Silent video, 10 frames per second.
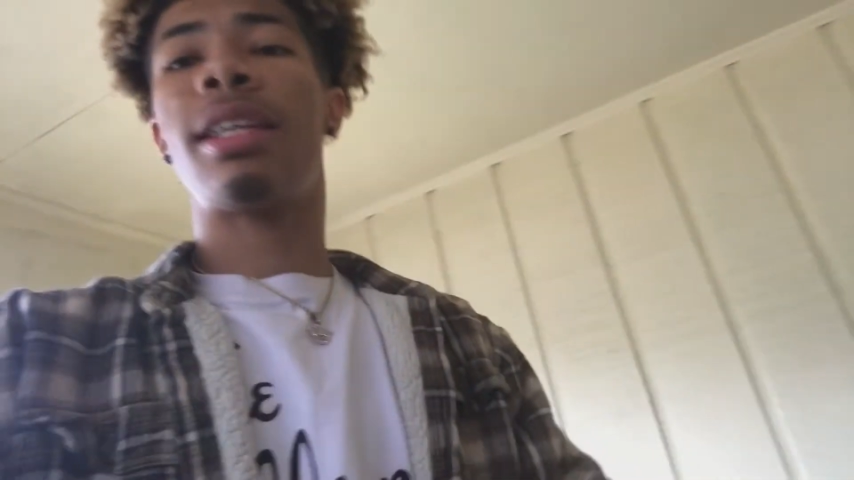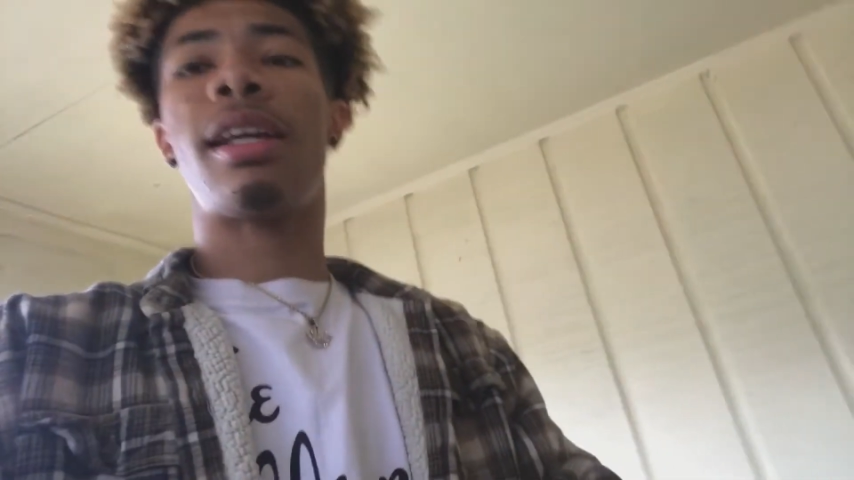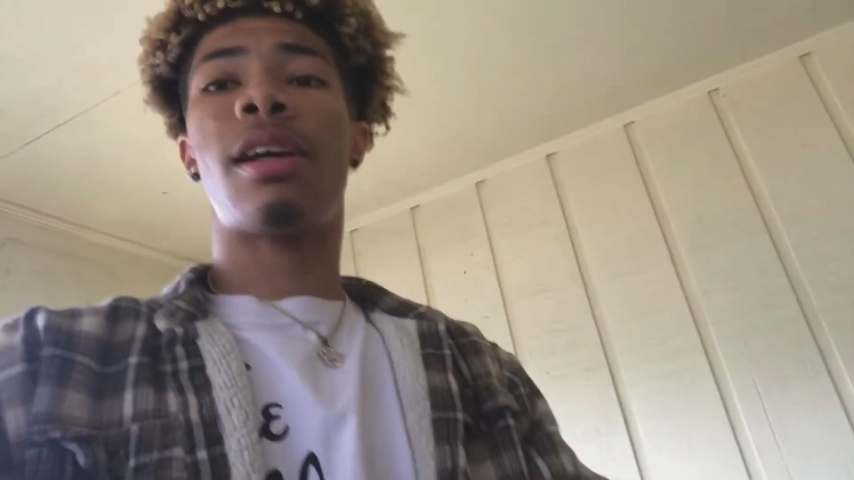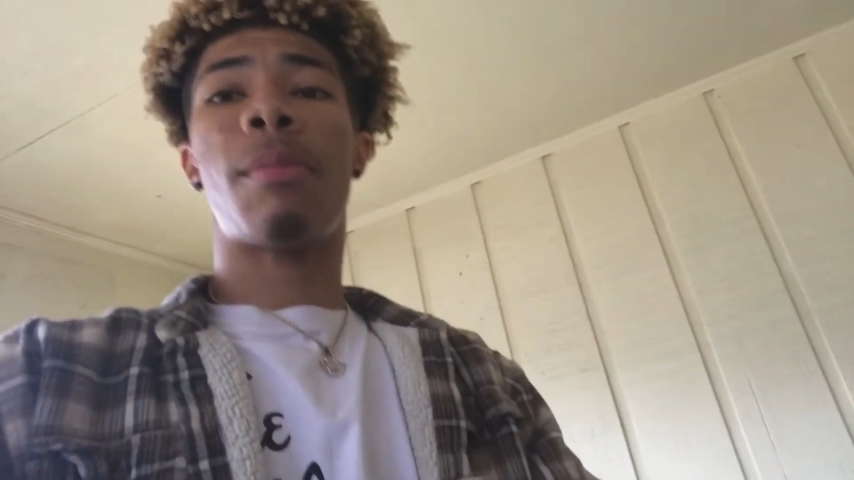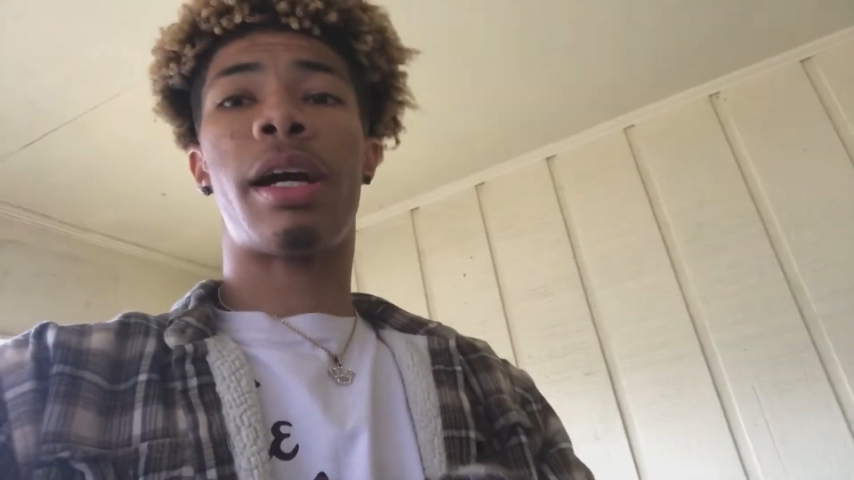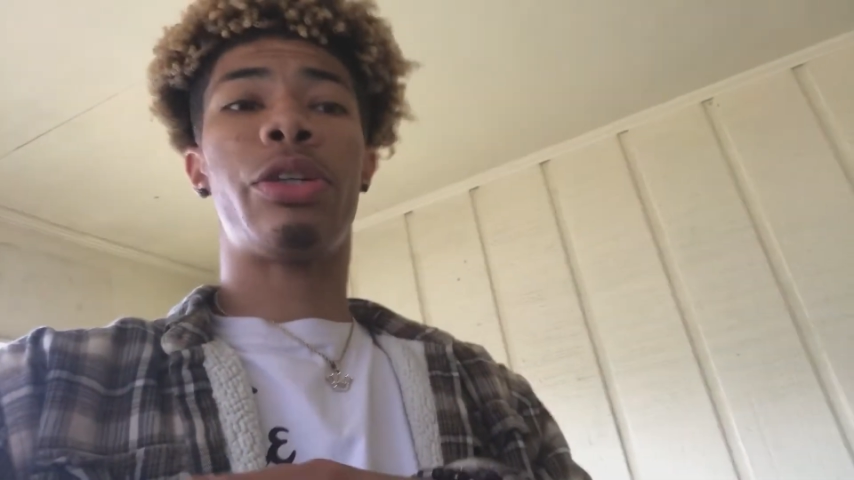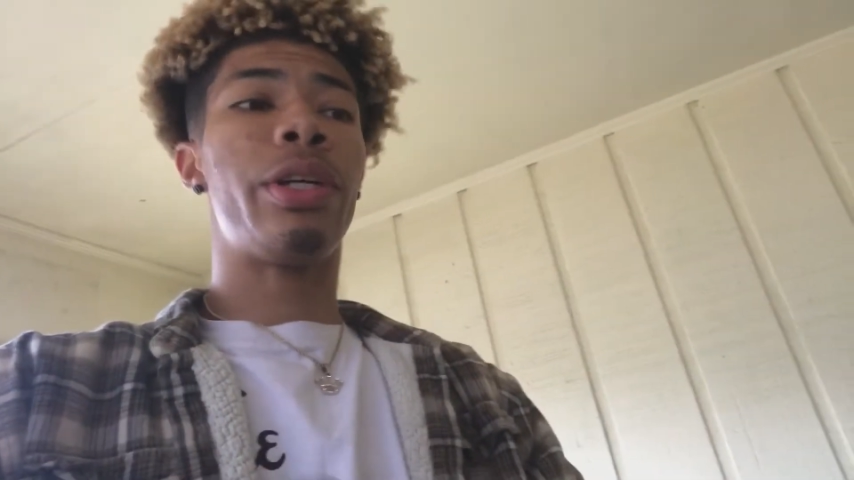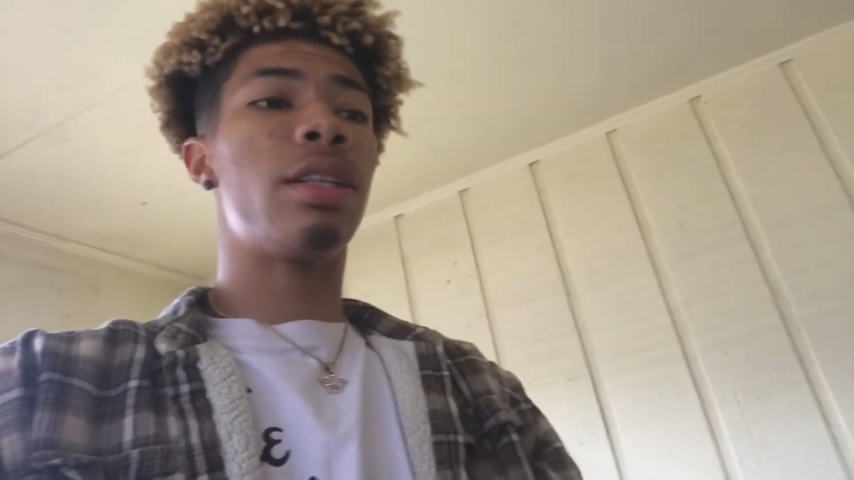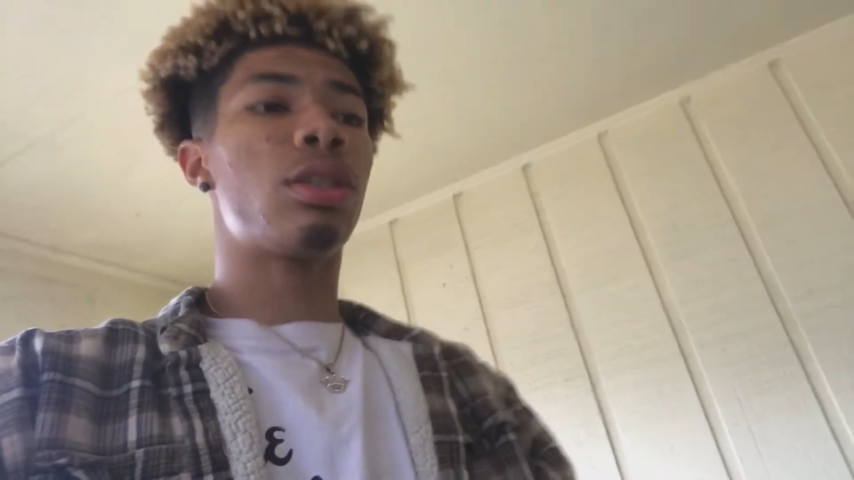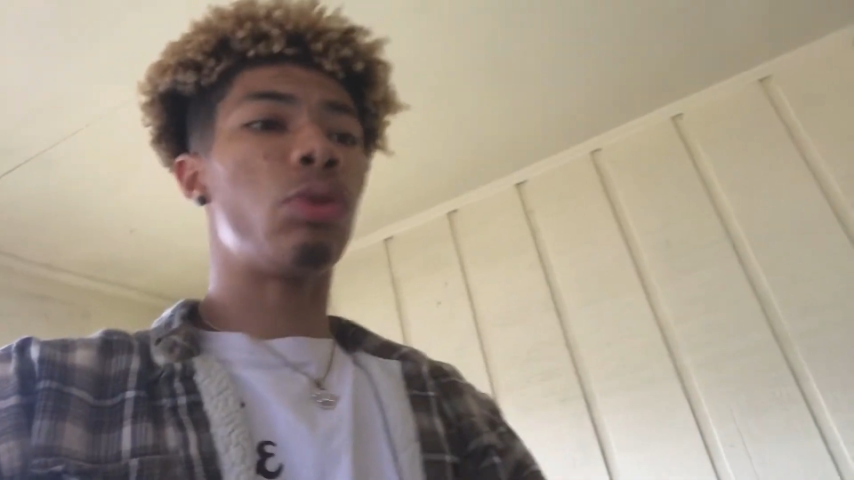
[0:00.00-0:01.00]
checked my
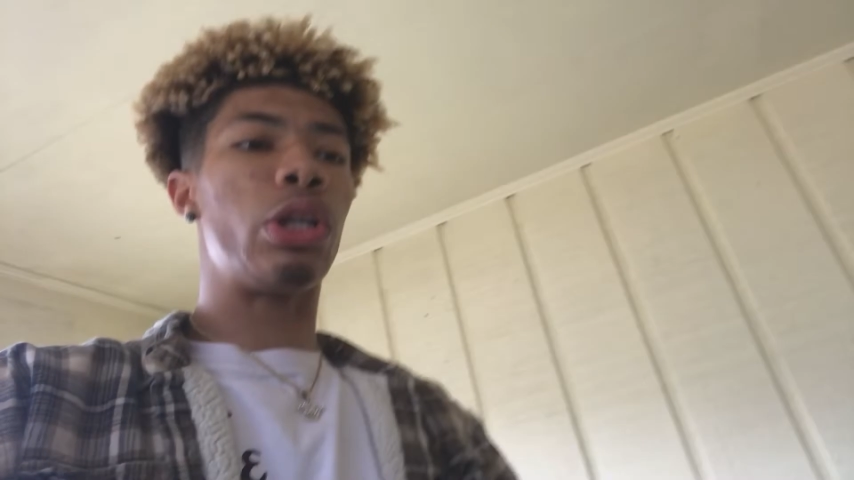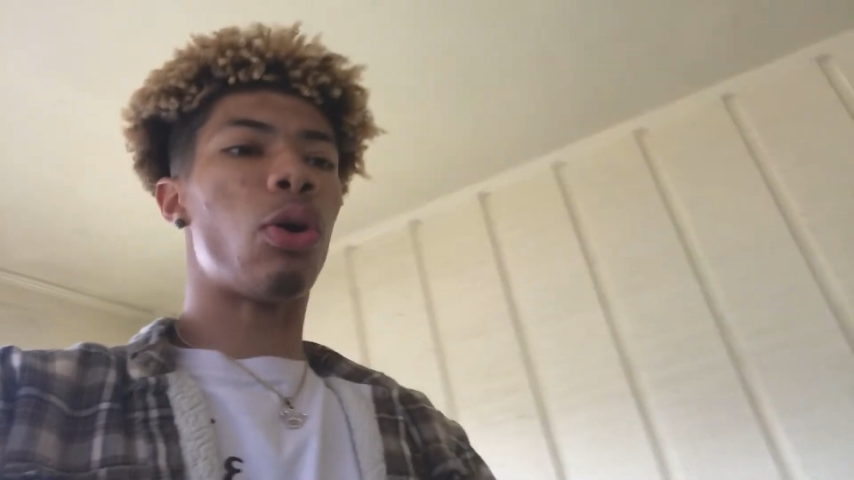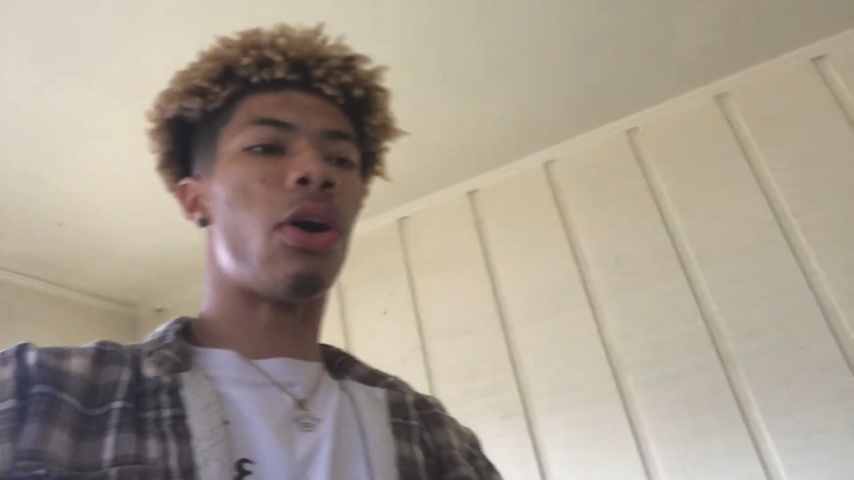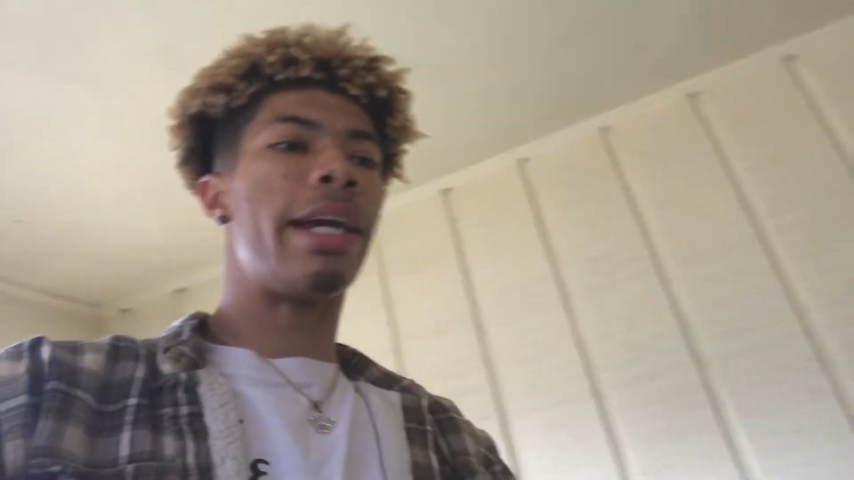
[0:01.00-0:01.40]
creator studio or